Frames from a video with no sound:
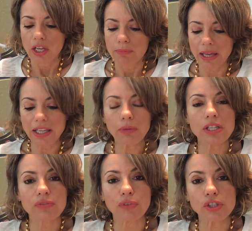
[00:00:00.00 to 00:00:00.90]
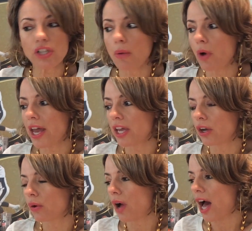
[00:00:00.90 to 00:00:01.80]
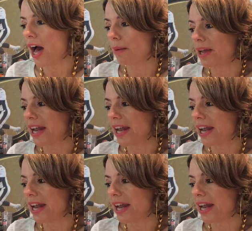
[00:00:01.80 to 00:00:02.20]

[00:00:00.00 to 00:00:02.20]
But anyways, first I want to